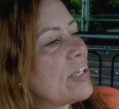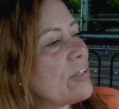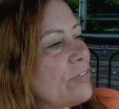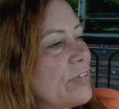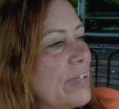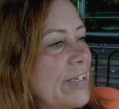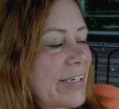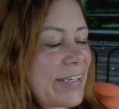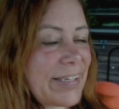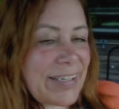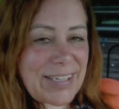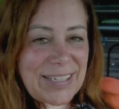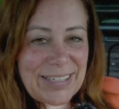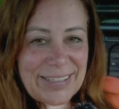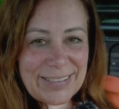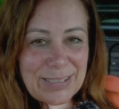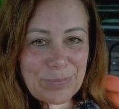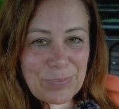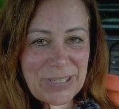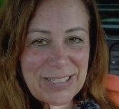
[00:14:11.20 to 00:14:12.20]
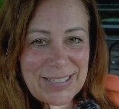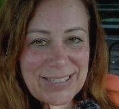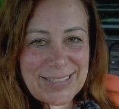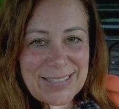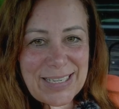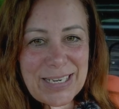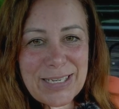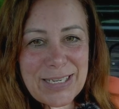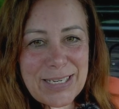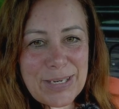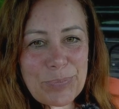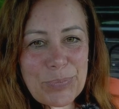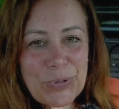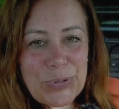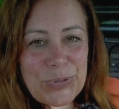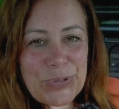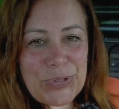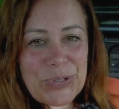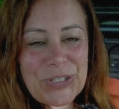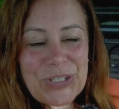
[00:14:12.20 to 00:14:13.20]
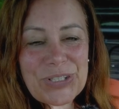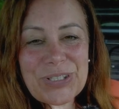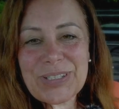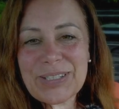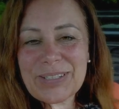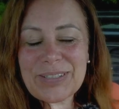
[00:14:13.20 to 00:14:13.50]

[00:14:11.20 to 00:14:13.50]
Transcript: feeling a little bit sunburned.